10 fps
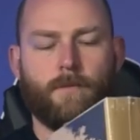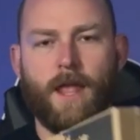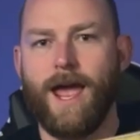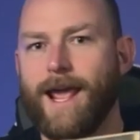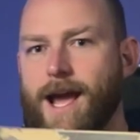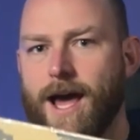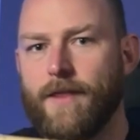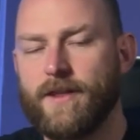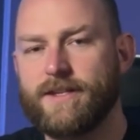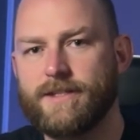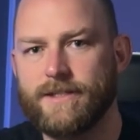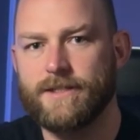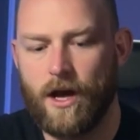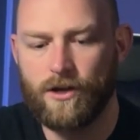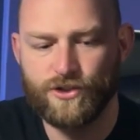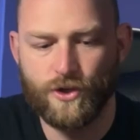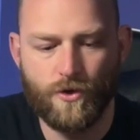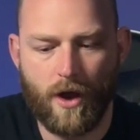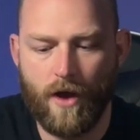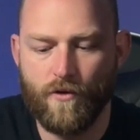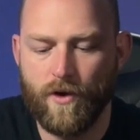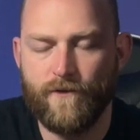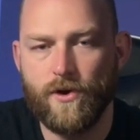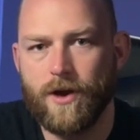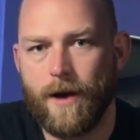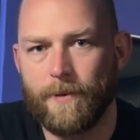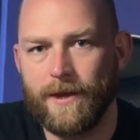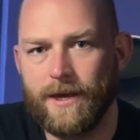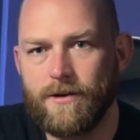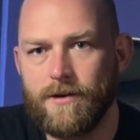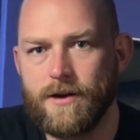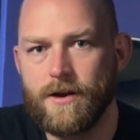This is also a review copy here.